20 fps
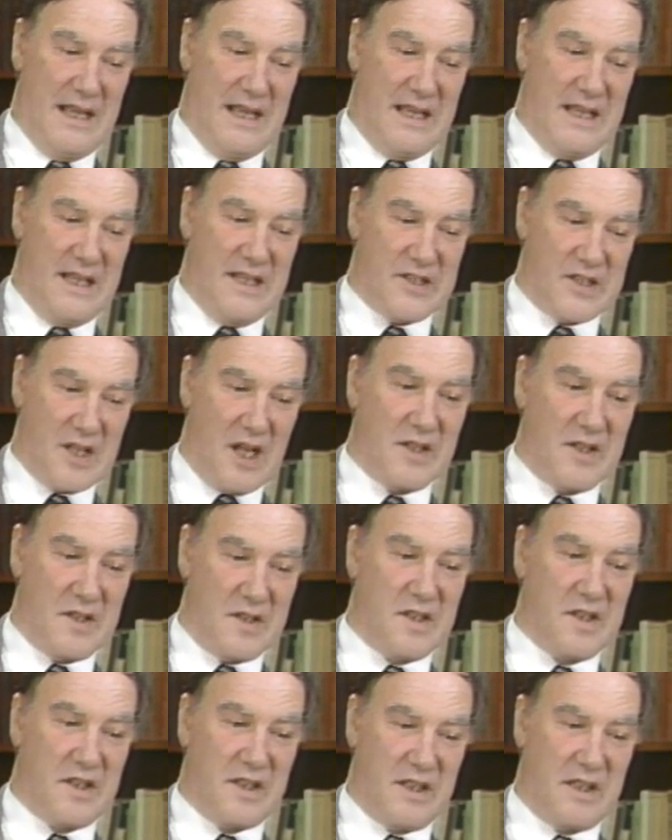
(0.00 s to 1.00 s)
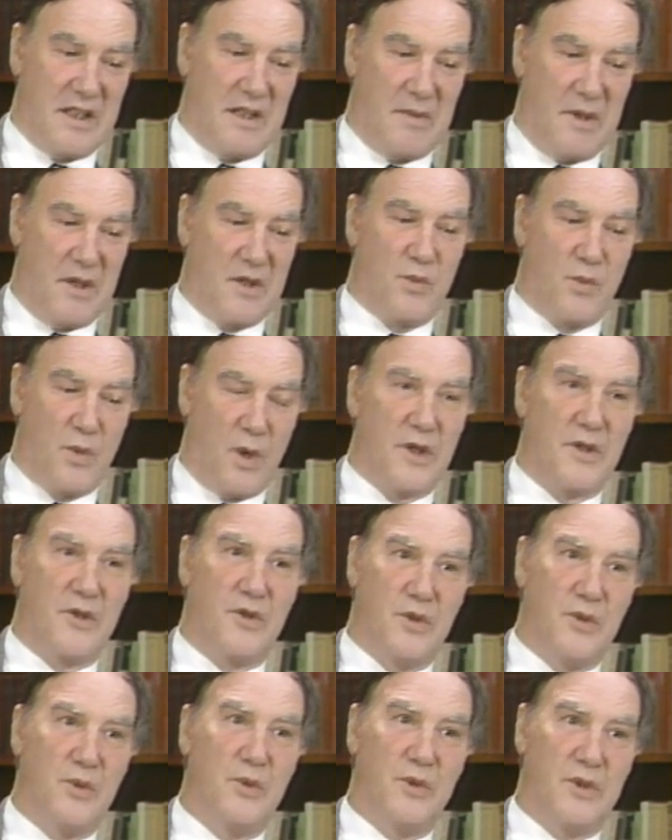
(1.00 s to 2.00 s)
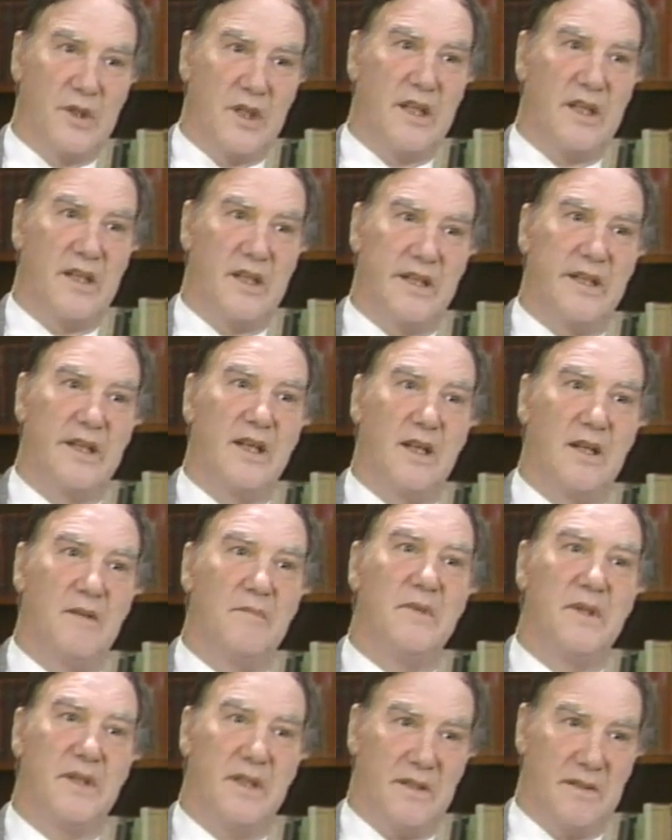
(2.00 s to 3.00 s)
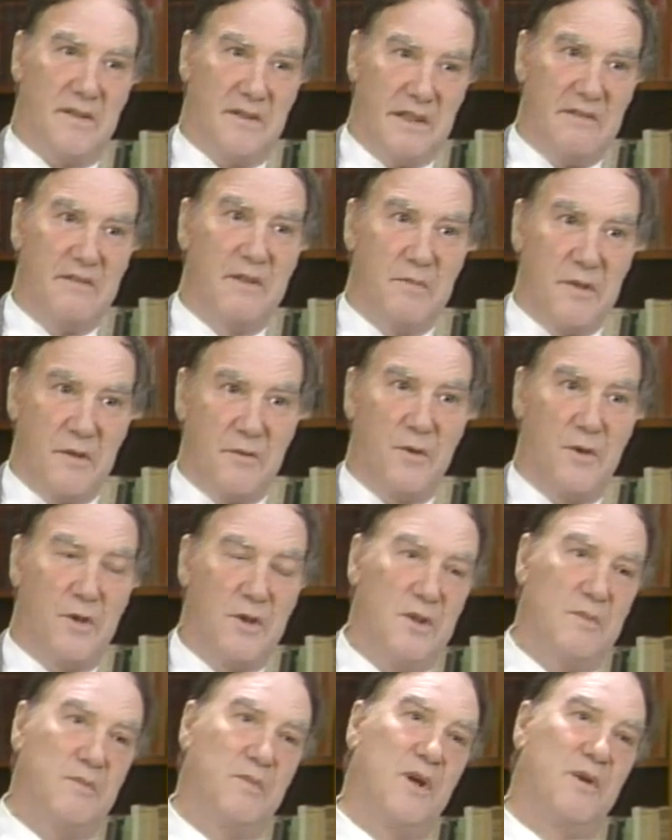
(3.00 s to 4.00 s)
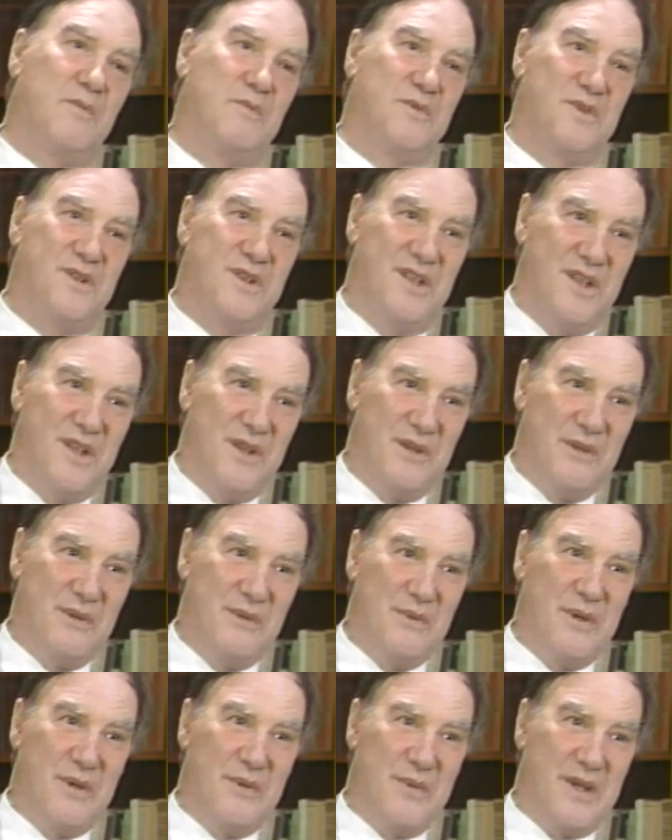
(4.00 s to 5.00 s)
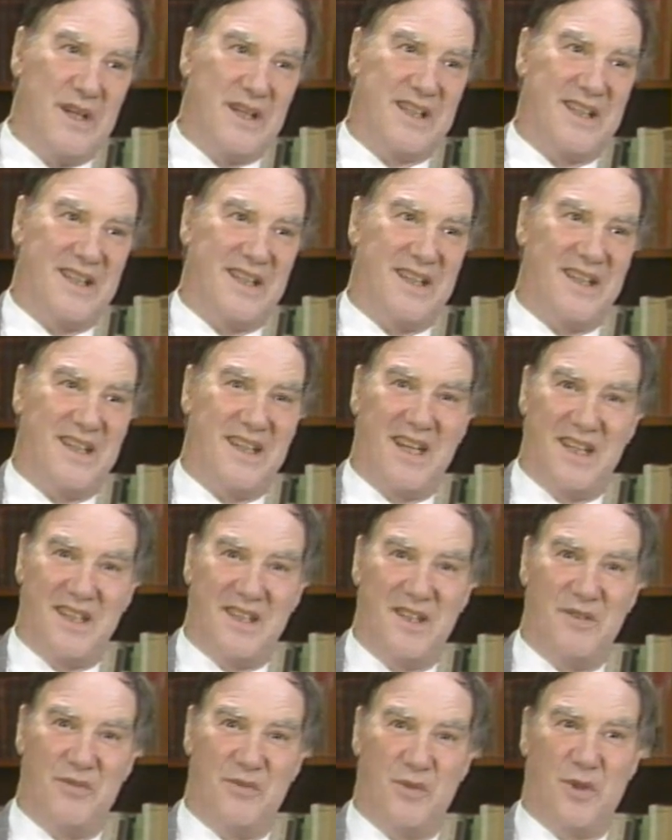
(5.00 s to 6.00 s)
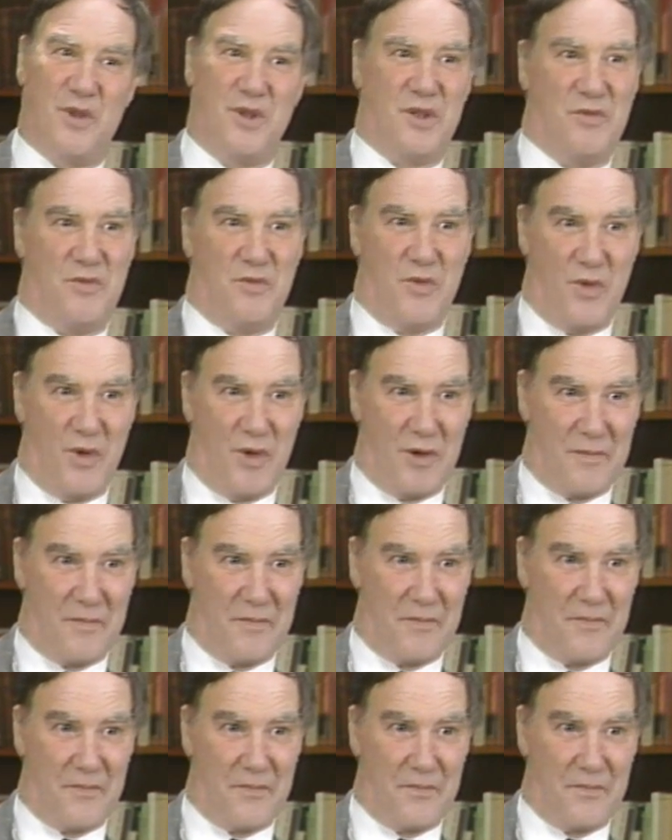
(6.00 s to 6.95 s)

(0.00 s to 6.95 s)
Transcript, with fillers: he started thinking about what do they really mean, even before the bombs were working in 1944.